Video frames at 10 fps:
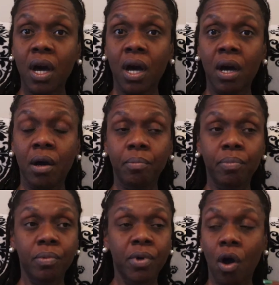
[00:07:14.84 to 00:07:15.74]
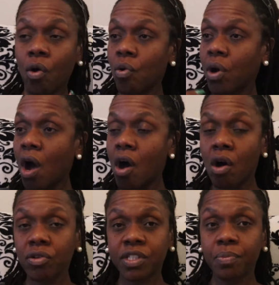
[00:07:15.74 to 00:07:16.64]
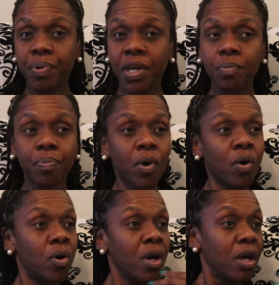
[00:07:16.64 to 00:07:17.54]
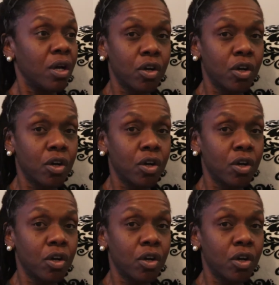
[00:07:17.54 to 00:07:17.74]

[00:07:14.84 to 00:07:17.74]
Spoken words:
Go call some people,